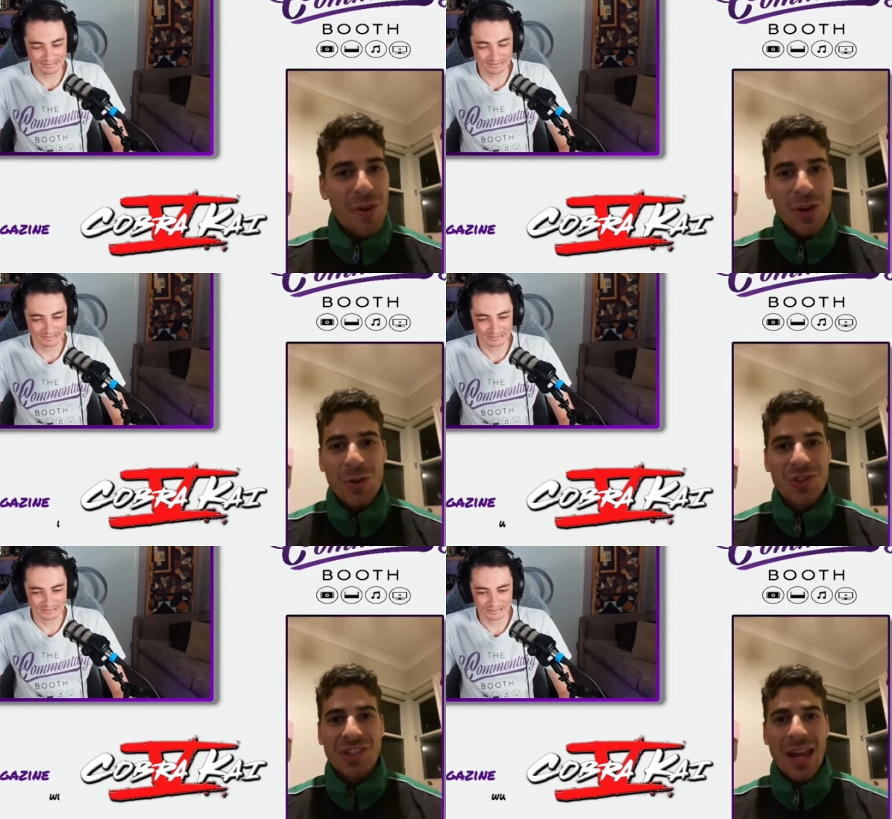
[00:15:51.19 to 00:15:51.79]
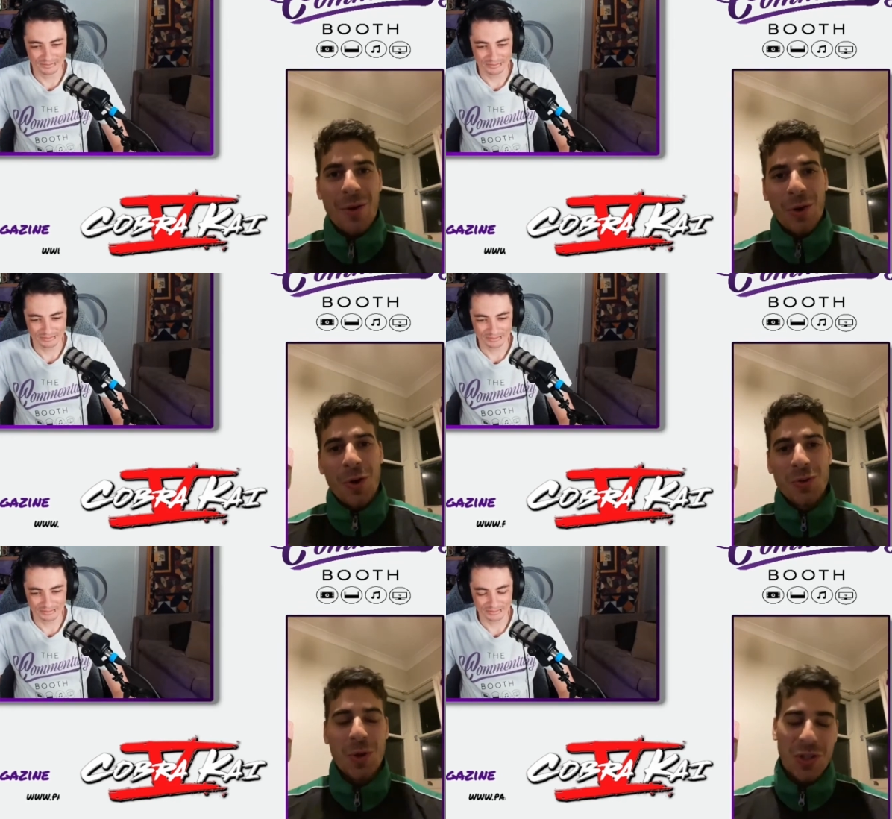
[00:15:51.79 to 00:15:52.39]
Speaker 1: very curious to see how it
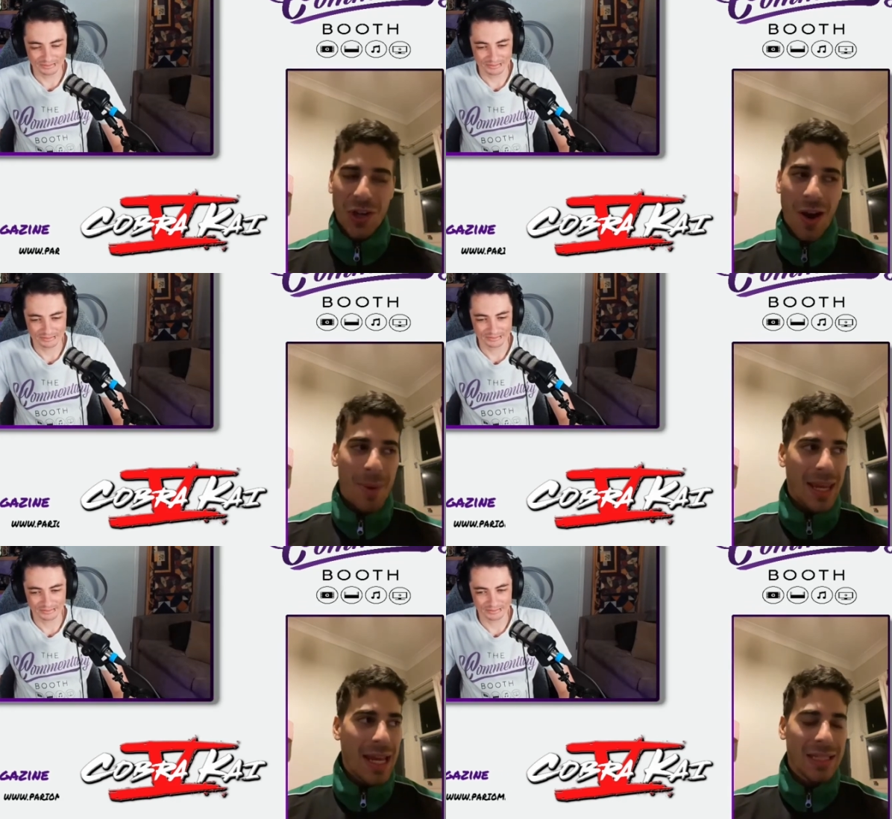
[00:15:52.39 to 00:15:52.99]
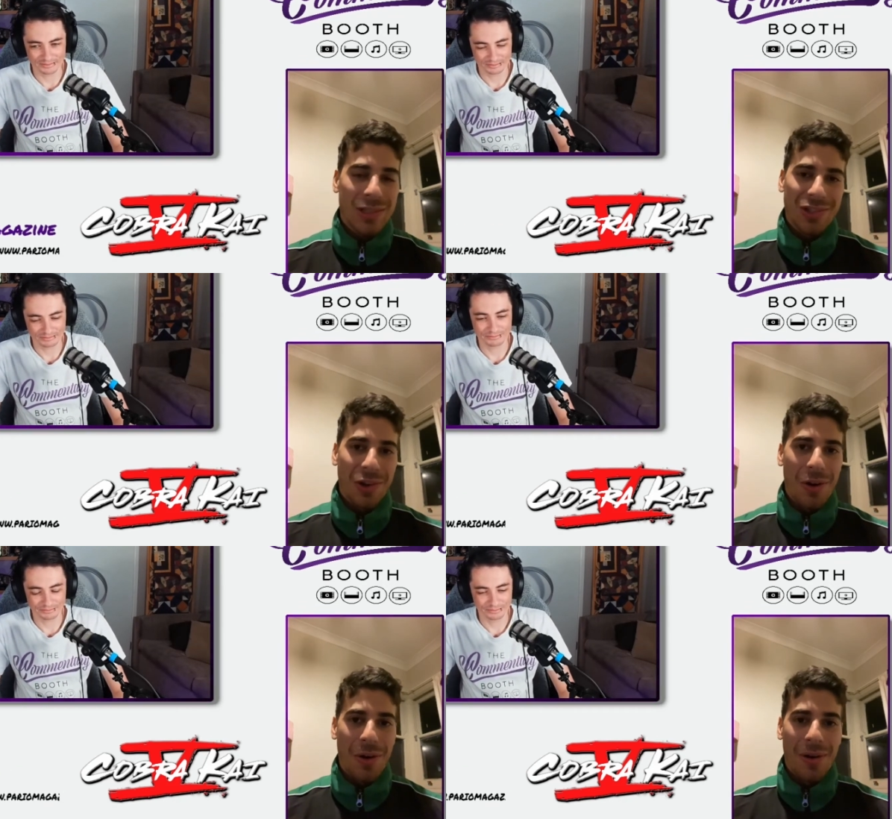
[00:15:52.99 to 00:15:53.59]
goes. We've got time, I guess.
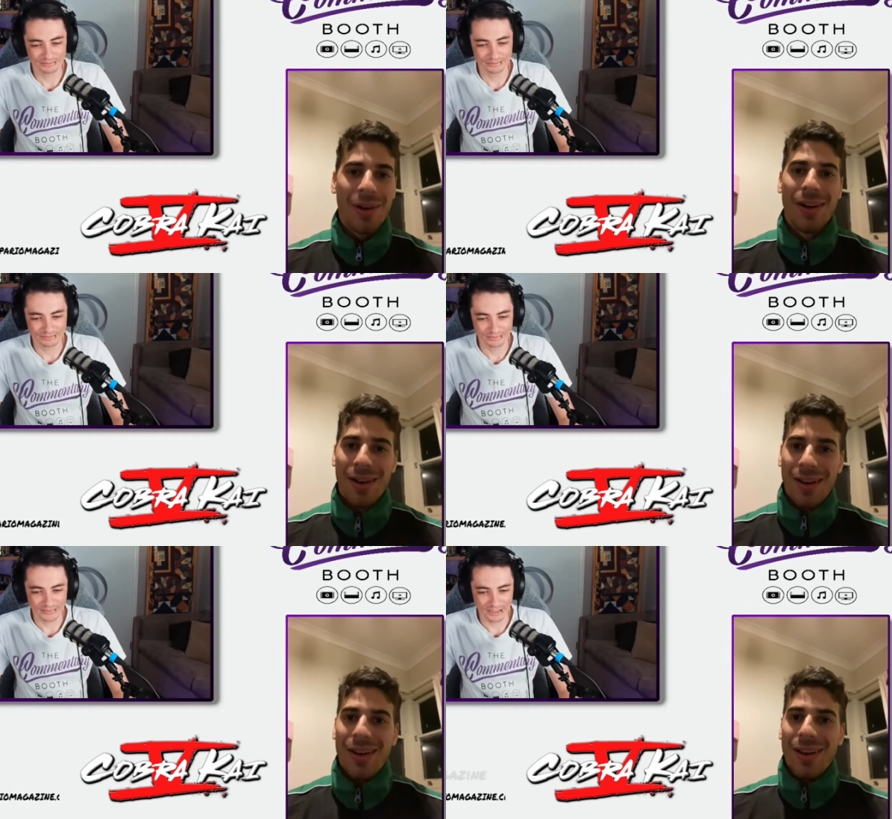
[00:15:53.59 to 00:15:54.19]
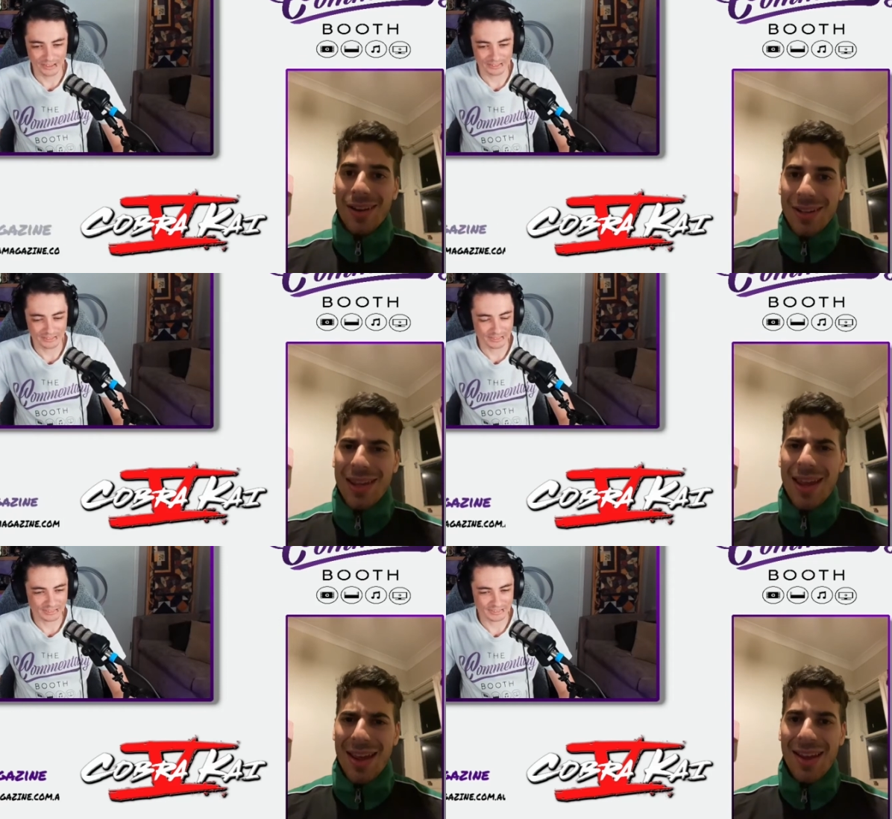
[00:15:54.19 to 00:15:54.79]
So yeah,
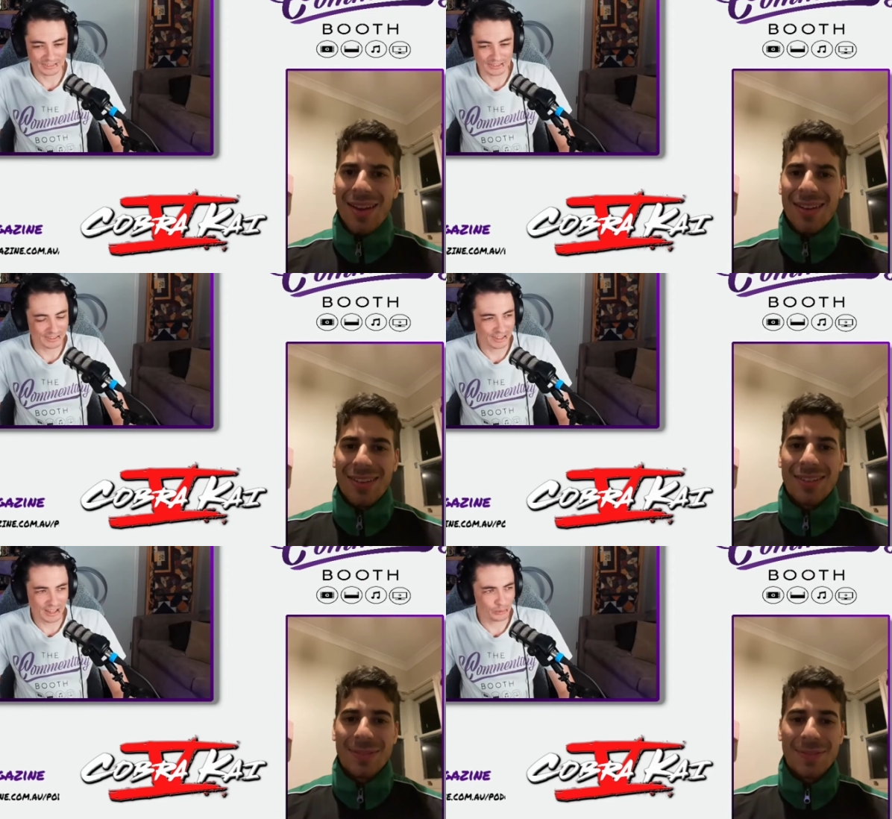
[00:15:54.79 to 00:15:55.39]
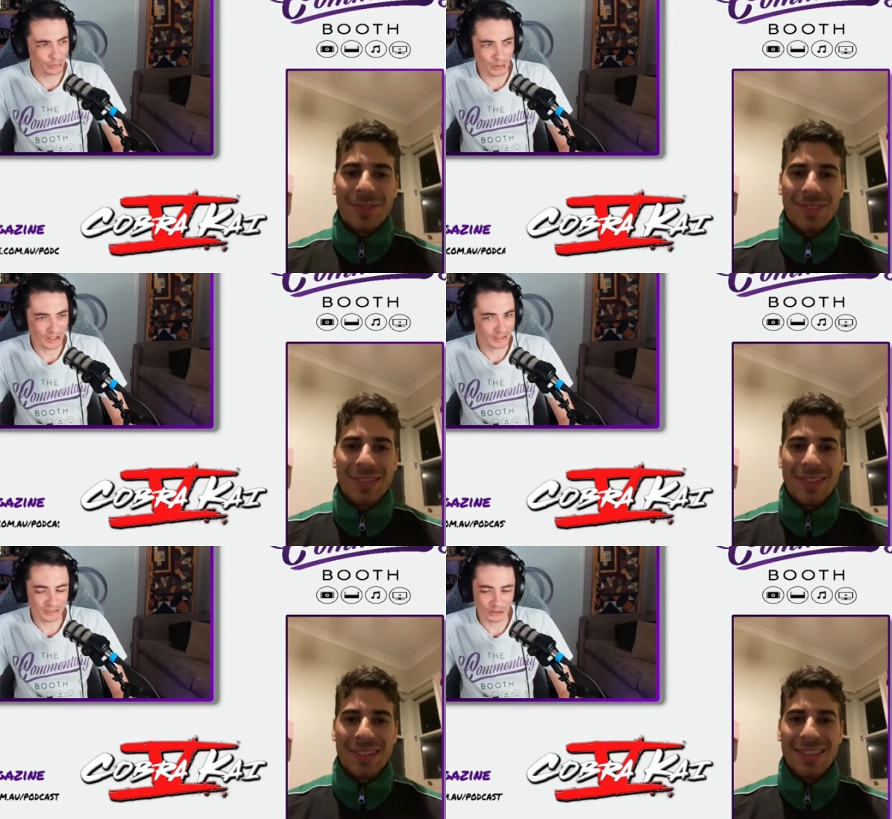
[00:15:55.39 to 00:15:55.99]
yeah,
Speaker 2: just another
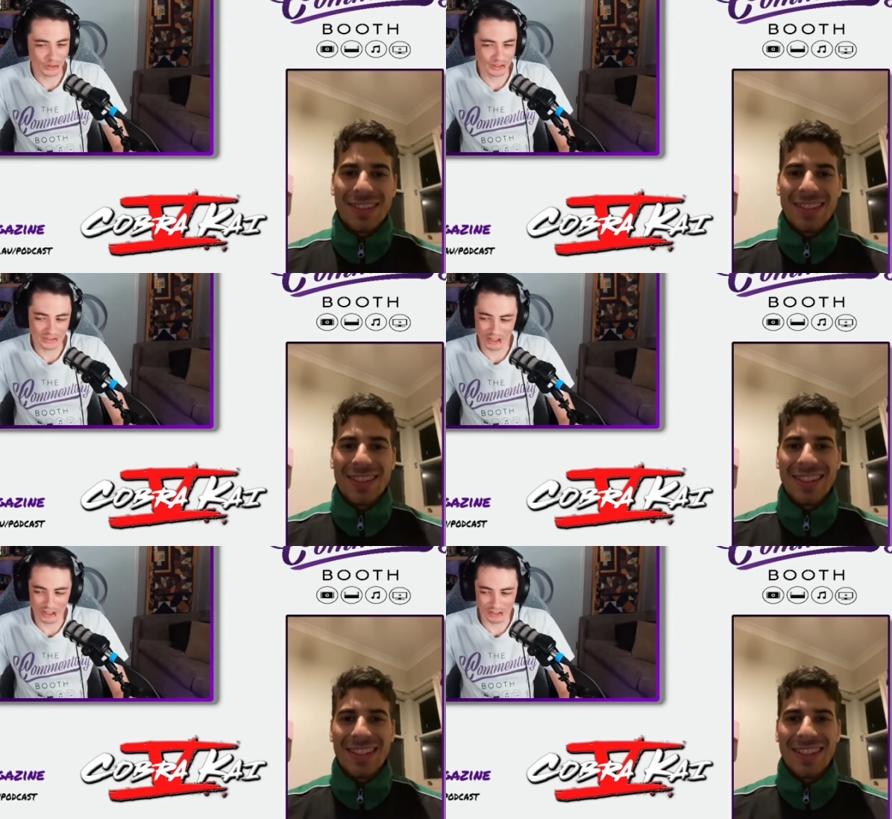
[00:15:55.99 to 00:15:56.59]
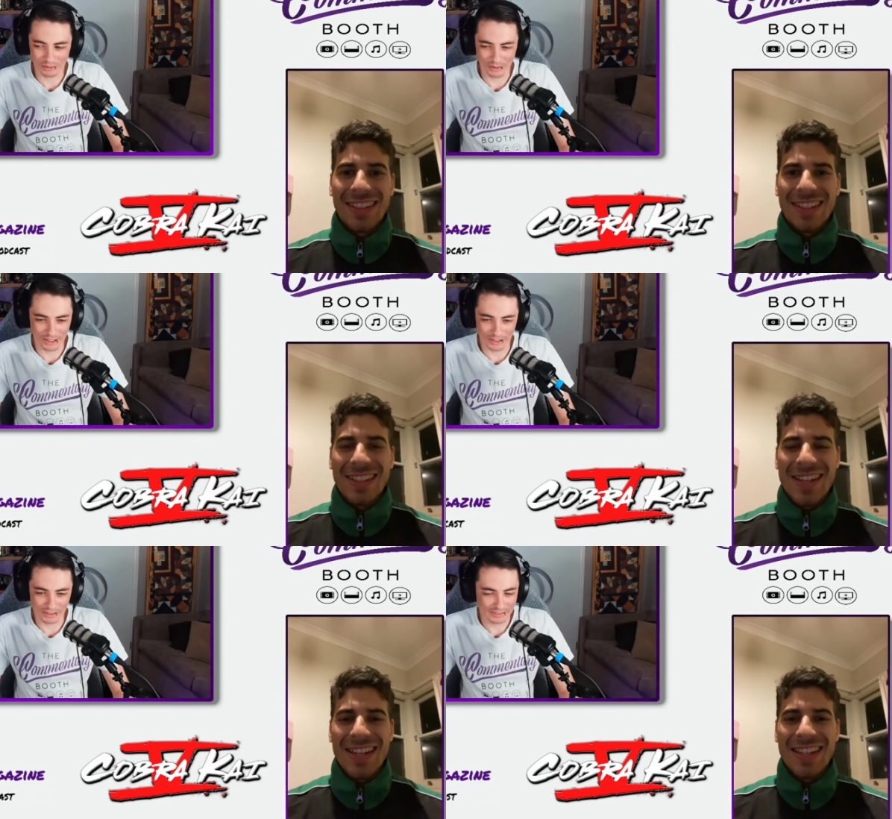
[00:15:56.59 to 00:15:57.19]
weird Sony decision
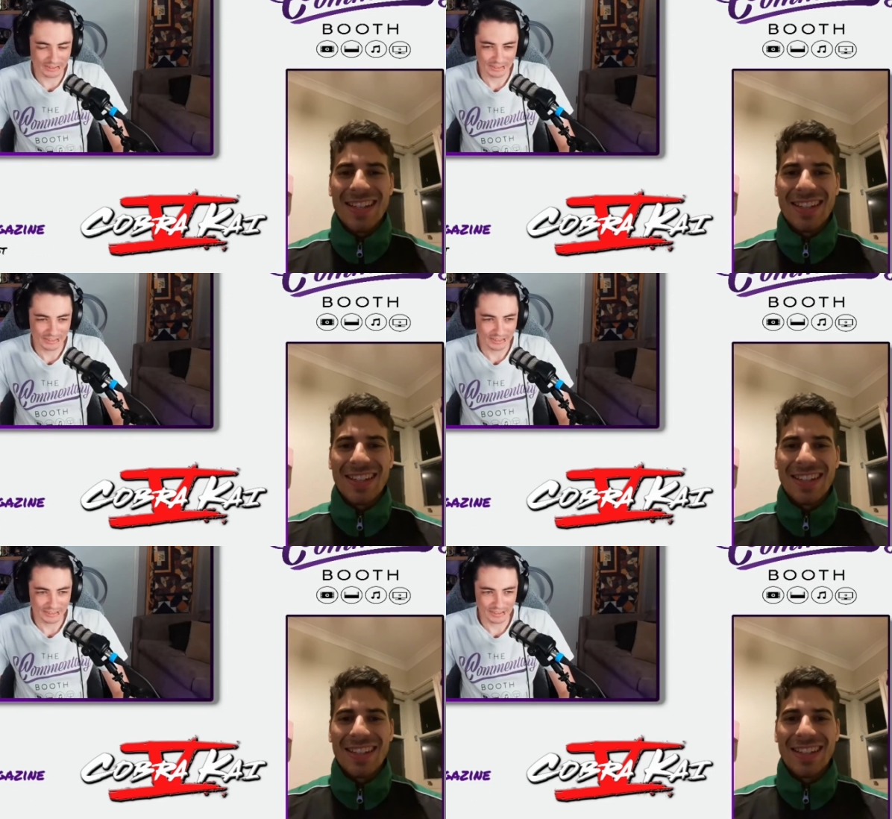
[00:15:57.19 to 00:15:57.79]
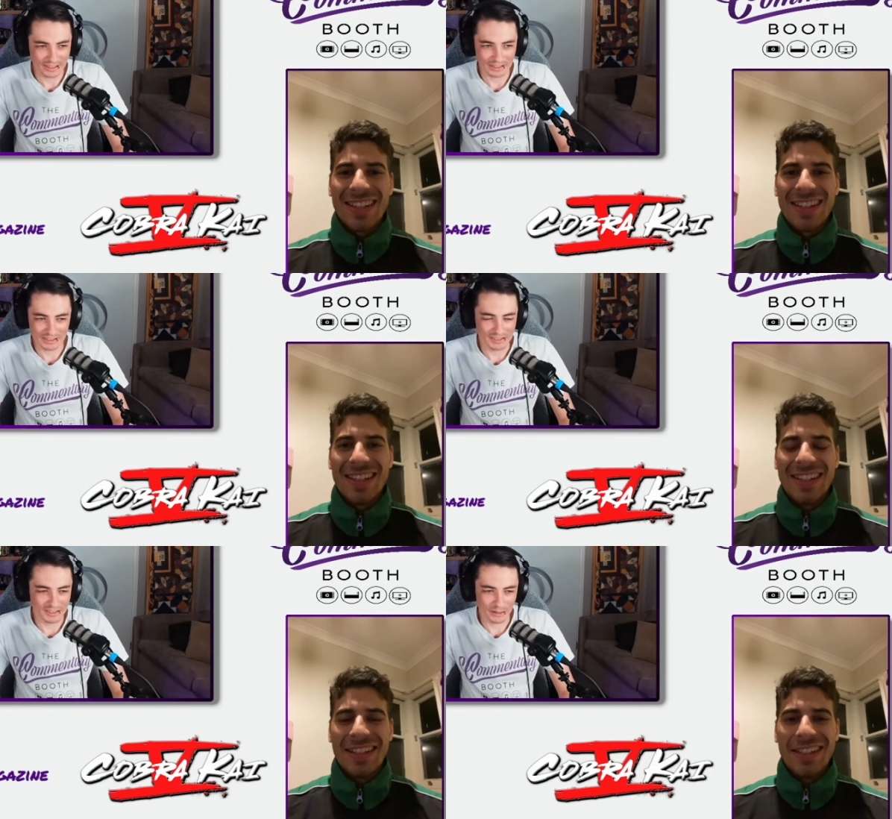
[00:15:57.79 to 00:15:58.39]
where like
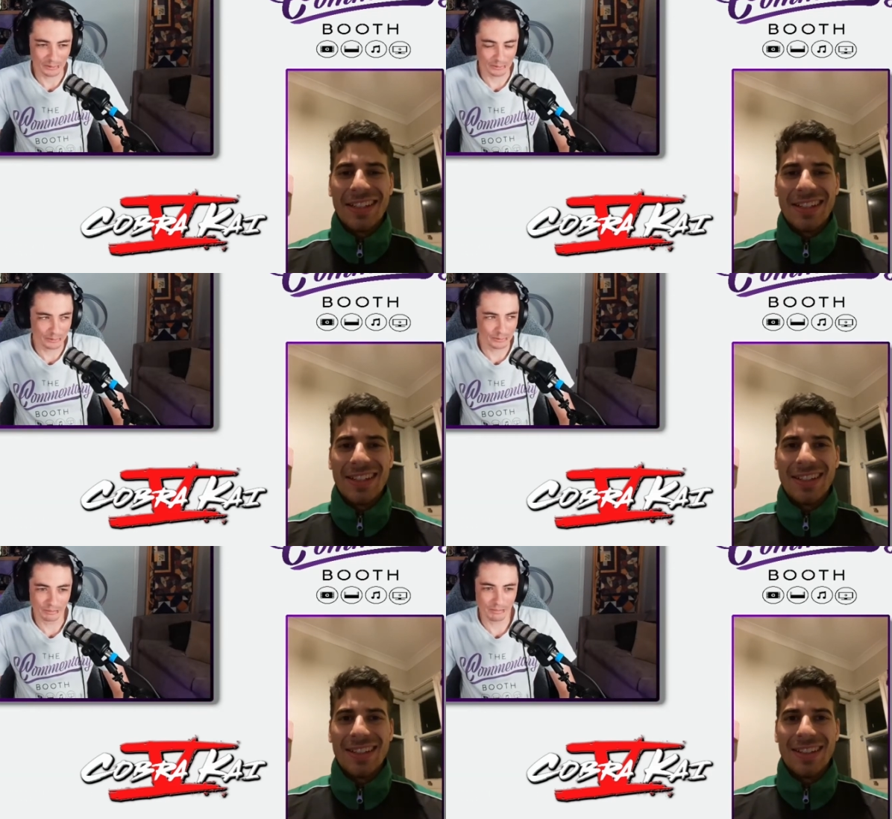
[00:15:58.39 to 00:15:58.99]
instead of